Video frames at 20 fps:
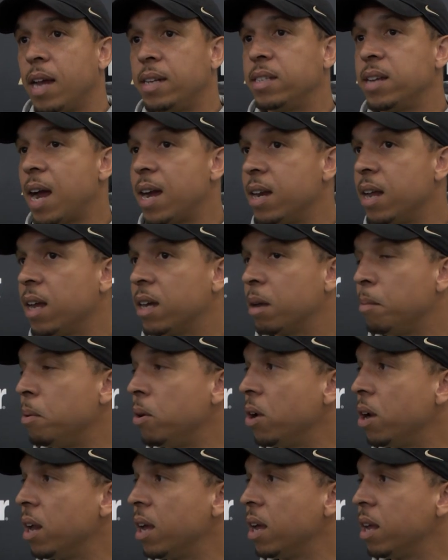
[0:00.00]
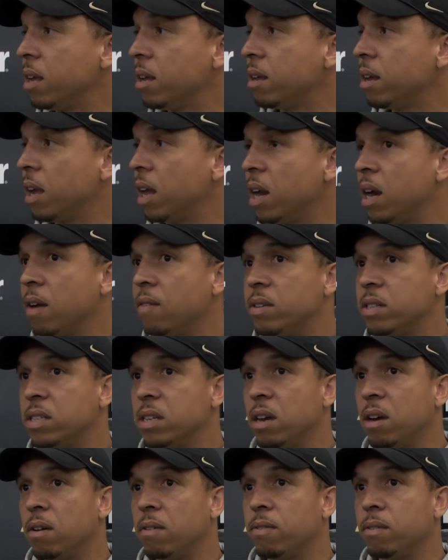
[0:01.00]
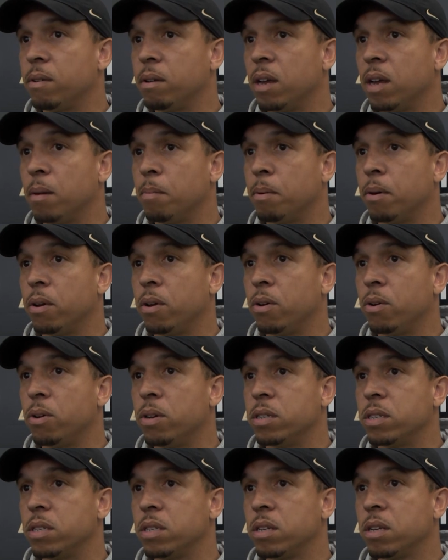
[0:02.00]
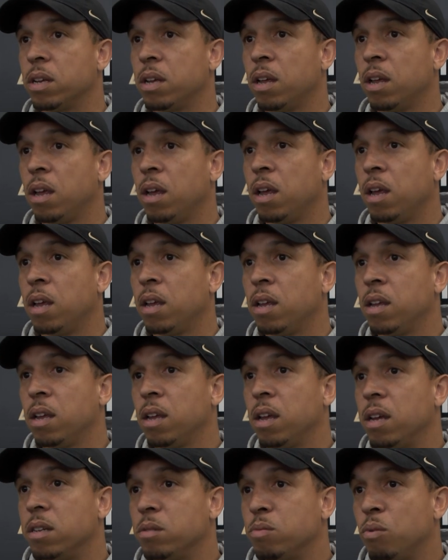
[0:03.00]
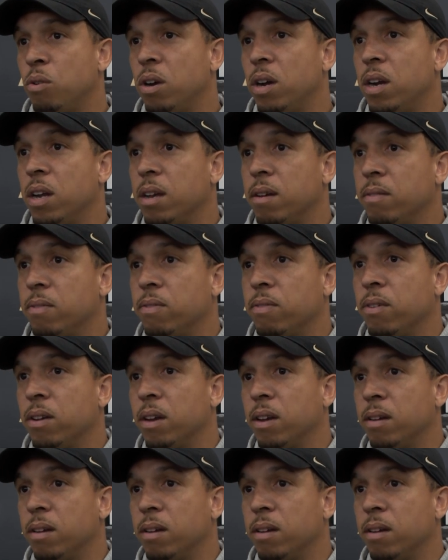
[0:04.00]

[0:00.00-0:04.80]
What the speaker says: tight-knit community in and of itself, and Purdue is one of